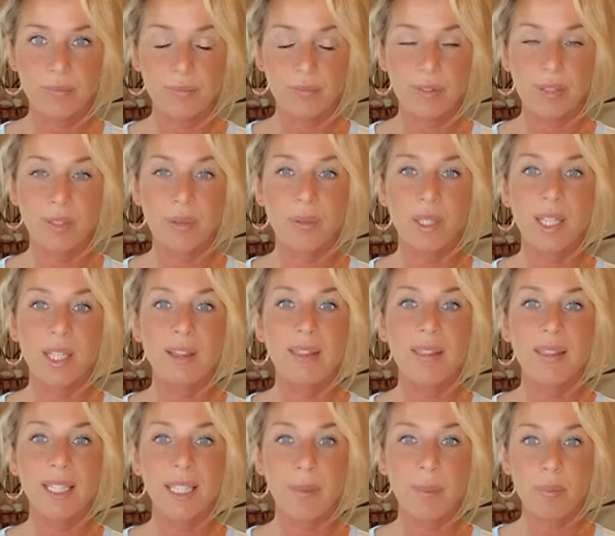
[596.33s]
You can
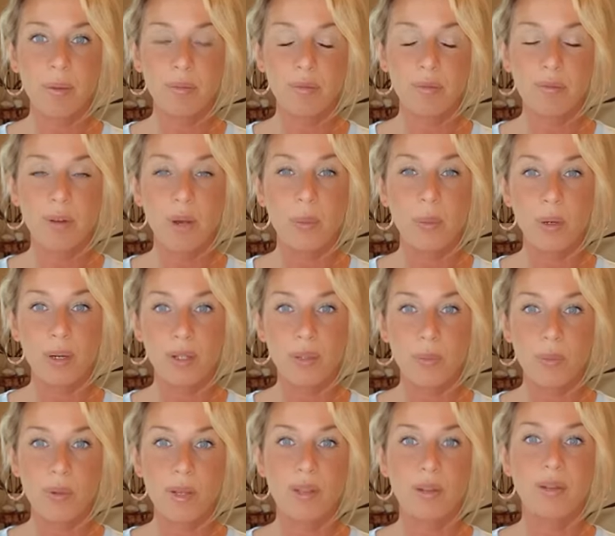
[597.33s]
leap forward
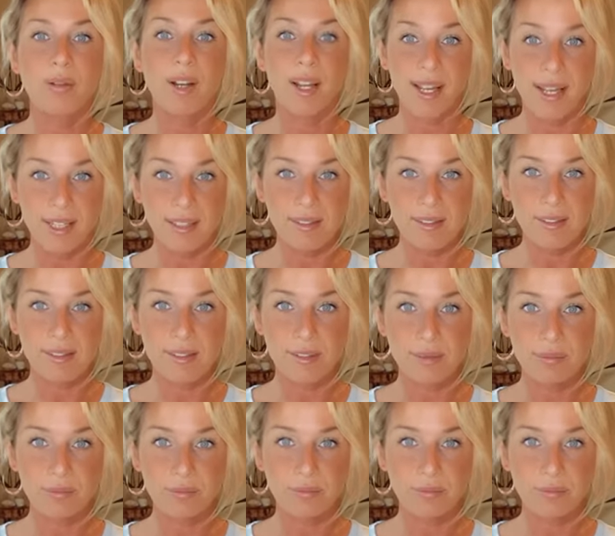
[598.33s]
with grace